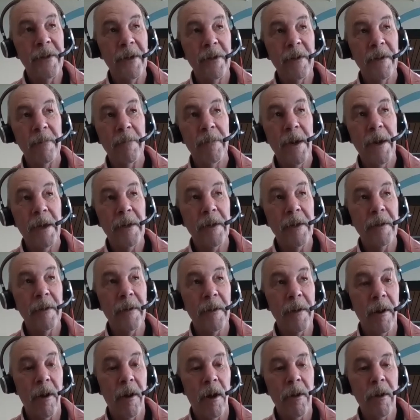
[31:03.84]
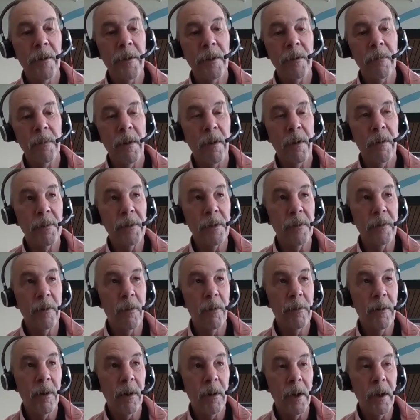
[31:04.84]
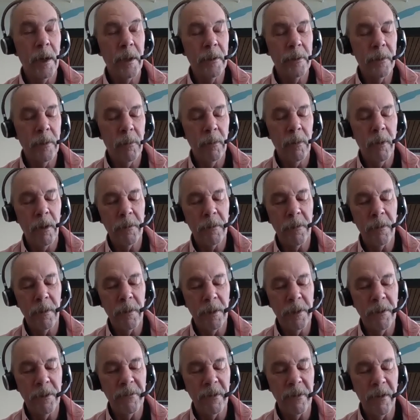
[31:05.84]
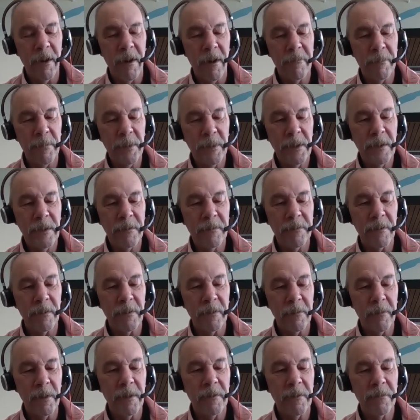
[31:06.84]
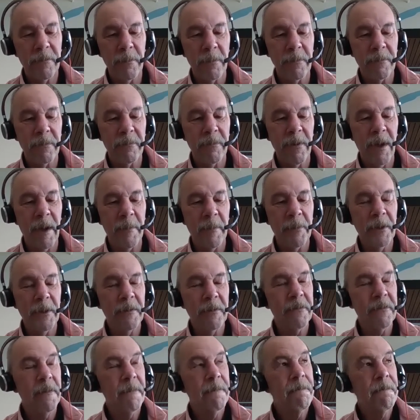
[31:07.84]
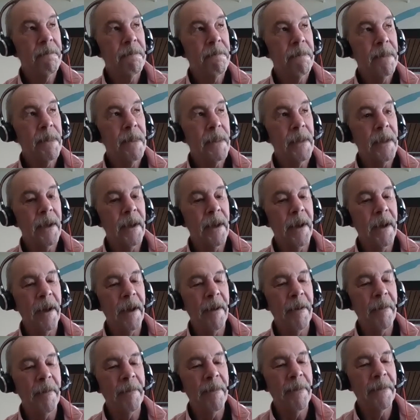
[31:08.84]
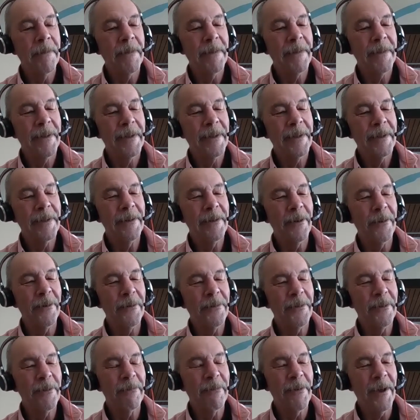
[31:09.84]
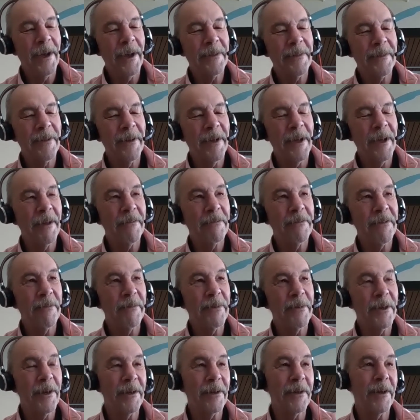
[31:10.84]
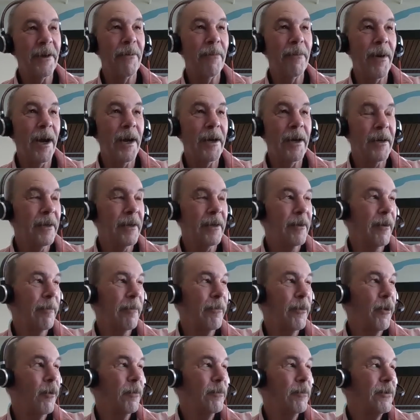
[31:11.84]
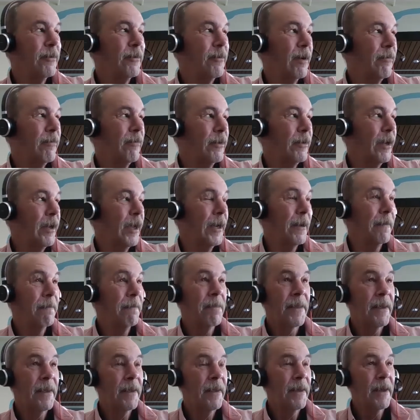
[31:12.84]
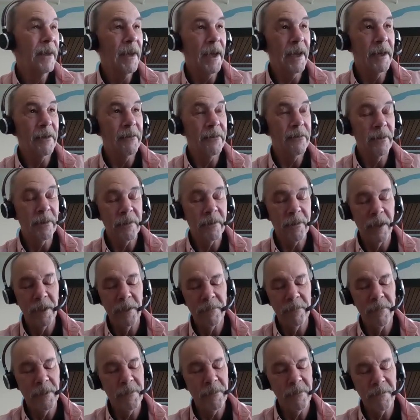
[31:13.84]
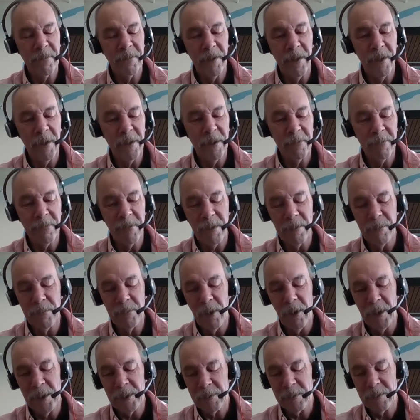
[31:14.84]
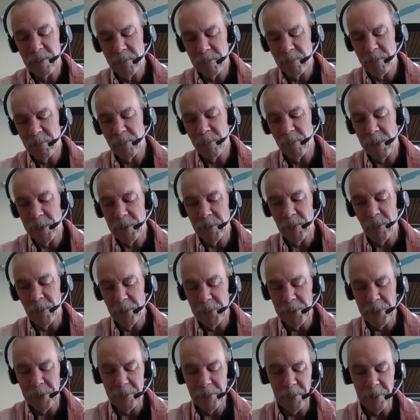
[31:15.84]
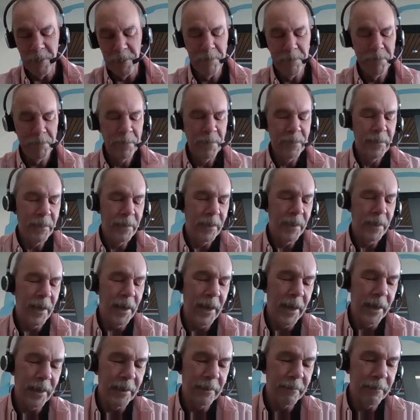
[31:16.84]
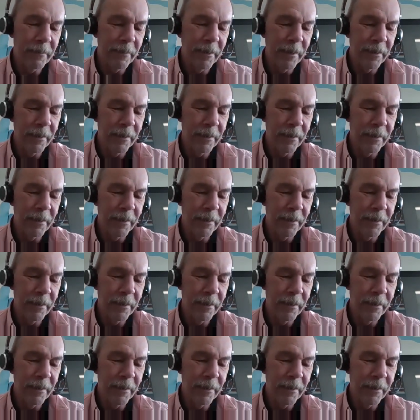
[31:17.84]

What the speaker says: and independent and on their own and no longer leeching off me is a great source of happiness. Um, the fact that I have somebody I can come home to every day, and she'll kind of understand if I'm not quite all there, and